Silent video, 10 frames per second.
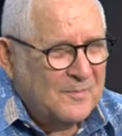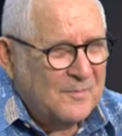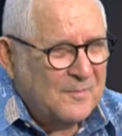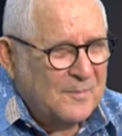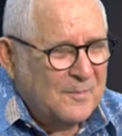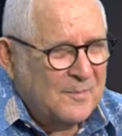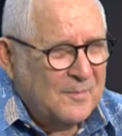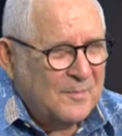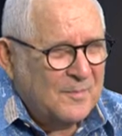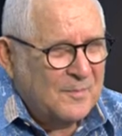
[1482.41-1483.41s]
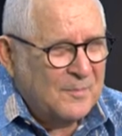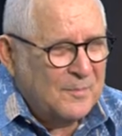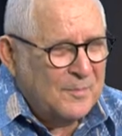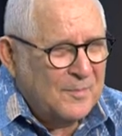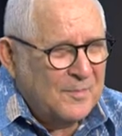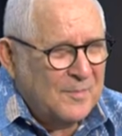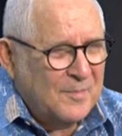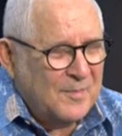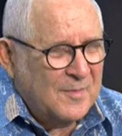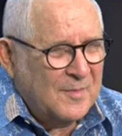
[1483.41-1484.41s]

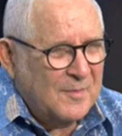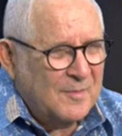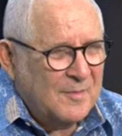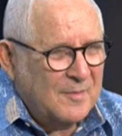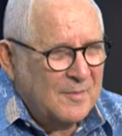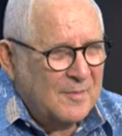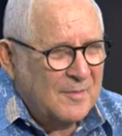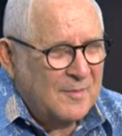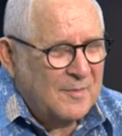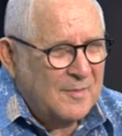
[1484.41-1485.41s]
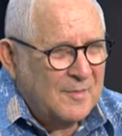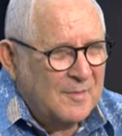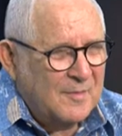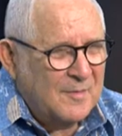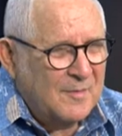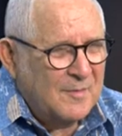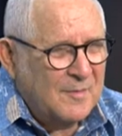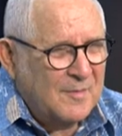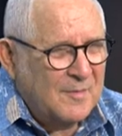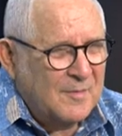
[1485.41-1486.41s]

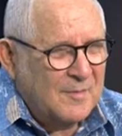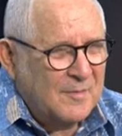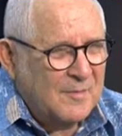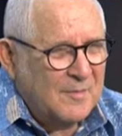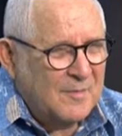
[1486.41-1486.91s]
[no speech]